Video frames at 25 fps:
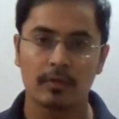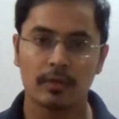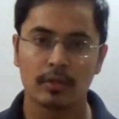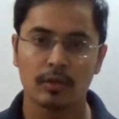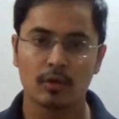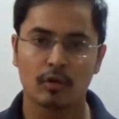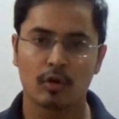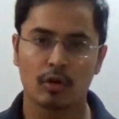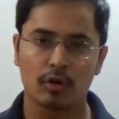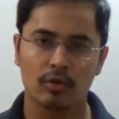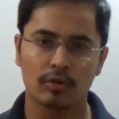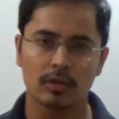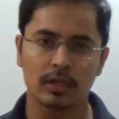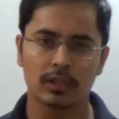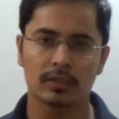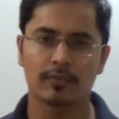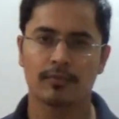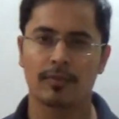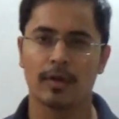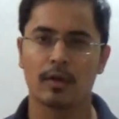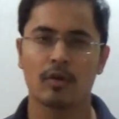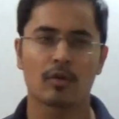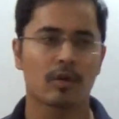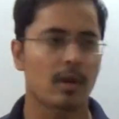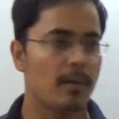you go to this
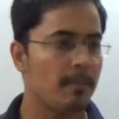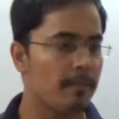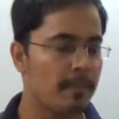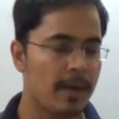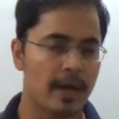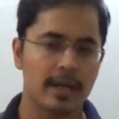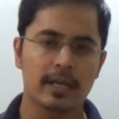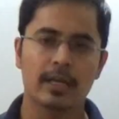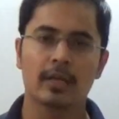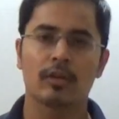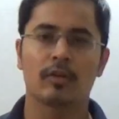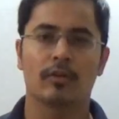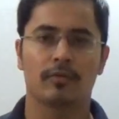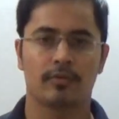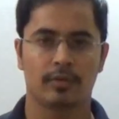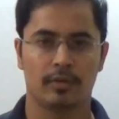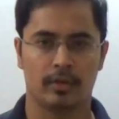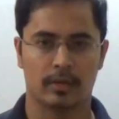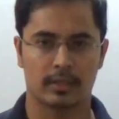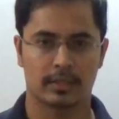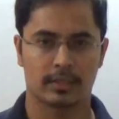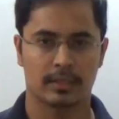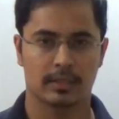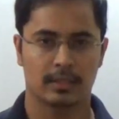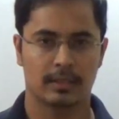fellow companion of
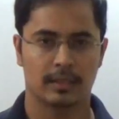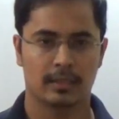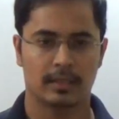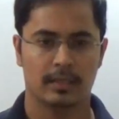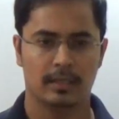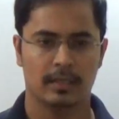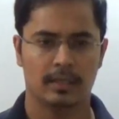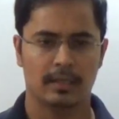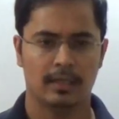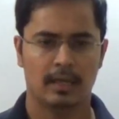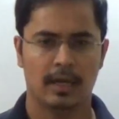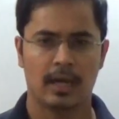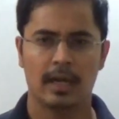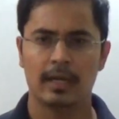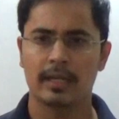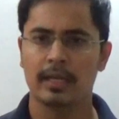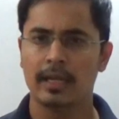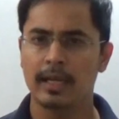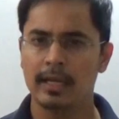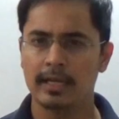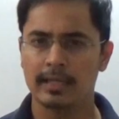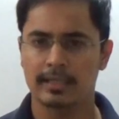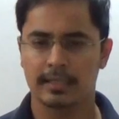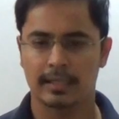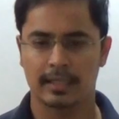yours, and
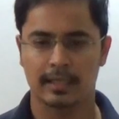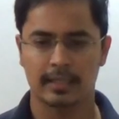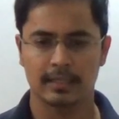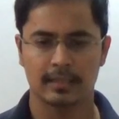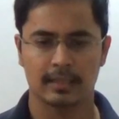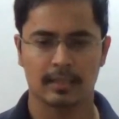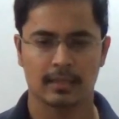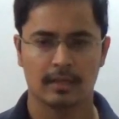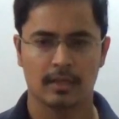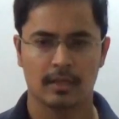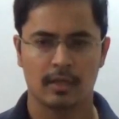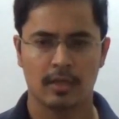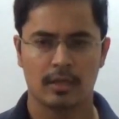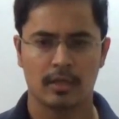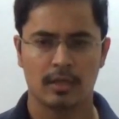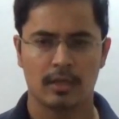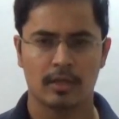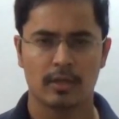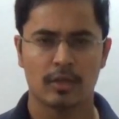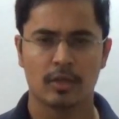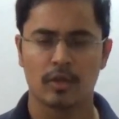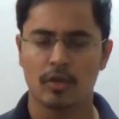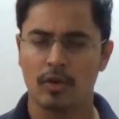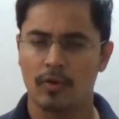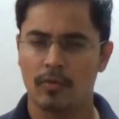he says,
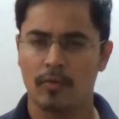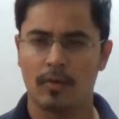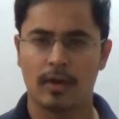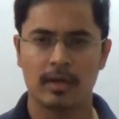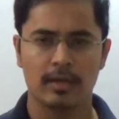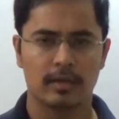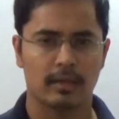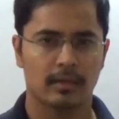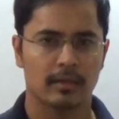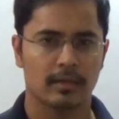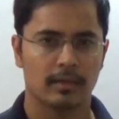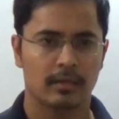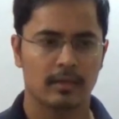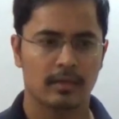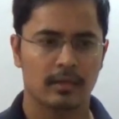"You know what?